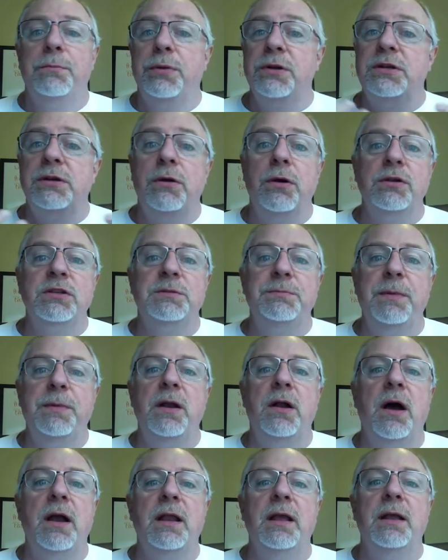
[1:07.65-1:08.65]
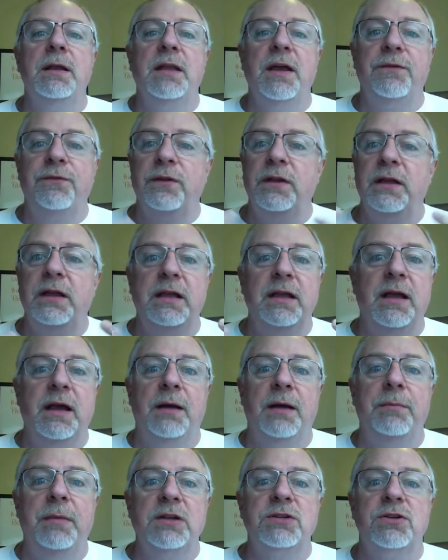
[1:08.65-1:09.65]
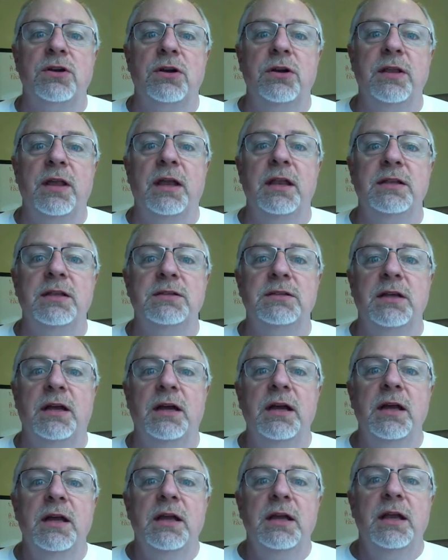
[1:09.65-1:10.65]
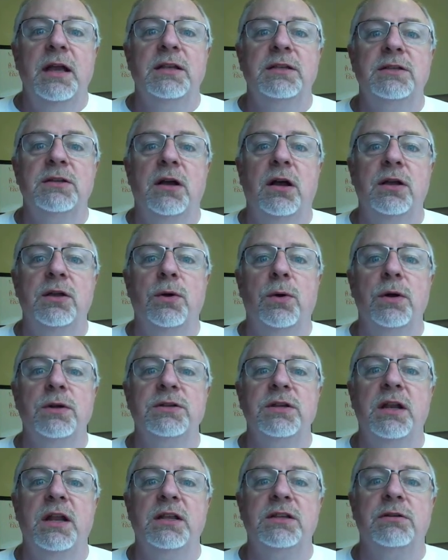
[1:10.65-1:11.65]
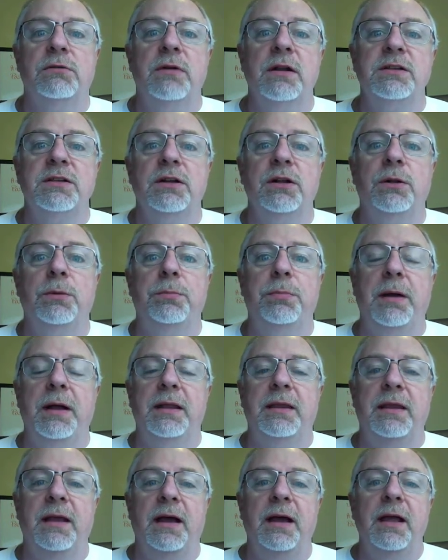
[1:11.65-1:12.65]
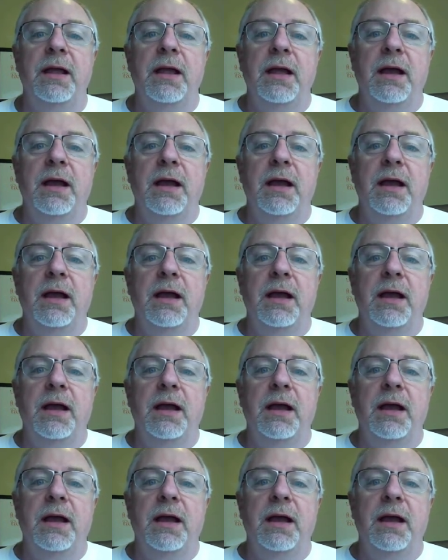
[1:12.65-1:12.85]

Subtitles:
Put your own spin on it. Definitely make sure that it's all yours and it's original, but